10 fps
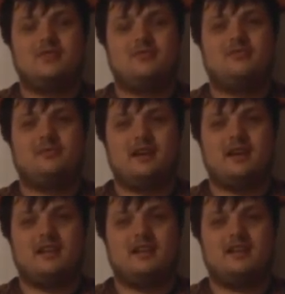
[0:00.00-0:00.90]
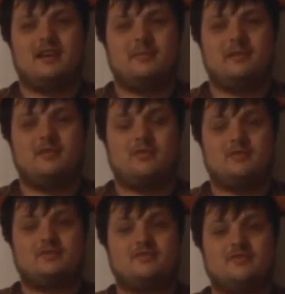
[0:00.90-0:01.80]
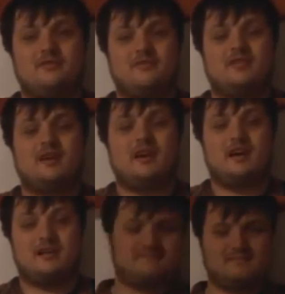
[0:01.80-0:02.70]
to flying type because of that.